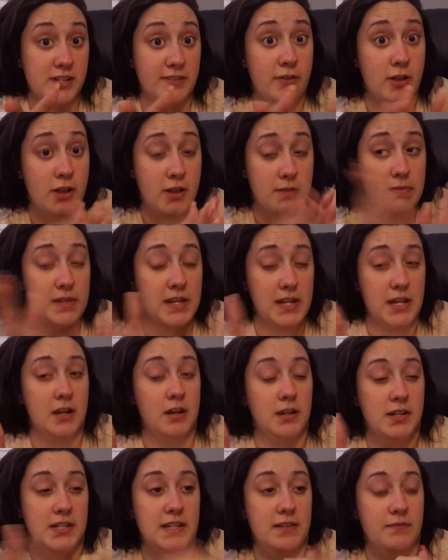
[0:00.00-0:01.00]
of all, I'm getting
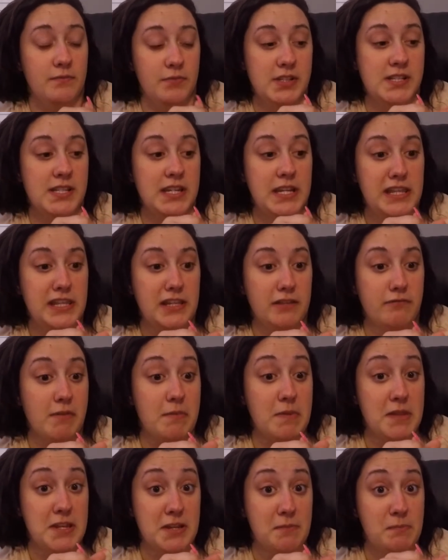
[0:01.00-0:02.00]
onto him for sitting there
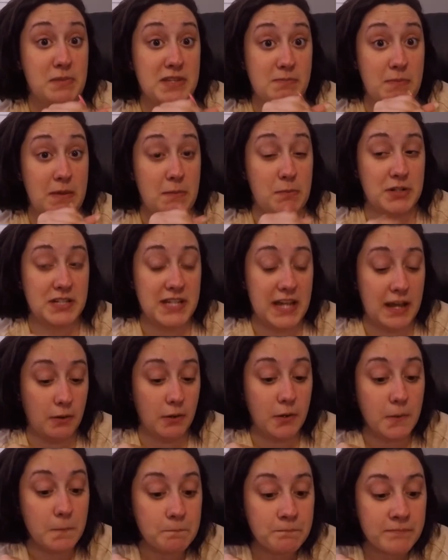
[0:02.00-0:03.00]
ripping up his paper
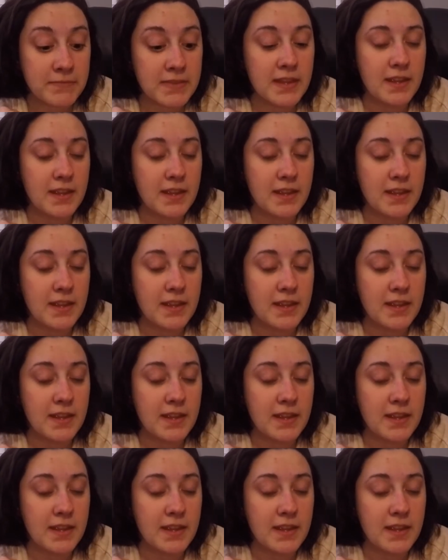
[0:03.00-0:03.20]
towel